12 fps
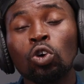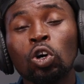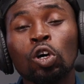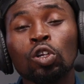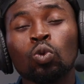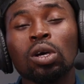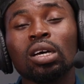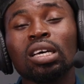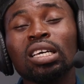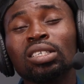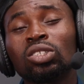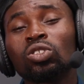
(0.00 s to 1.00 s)
world
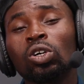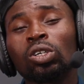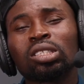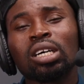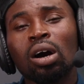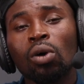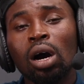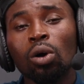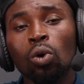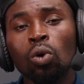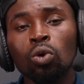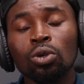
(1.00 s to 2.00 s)
is not
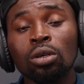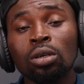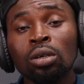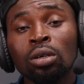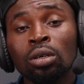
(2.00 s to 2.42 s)
our own.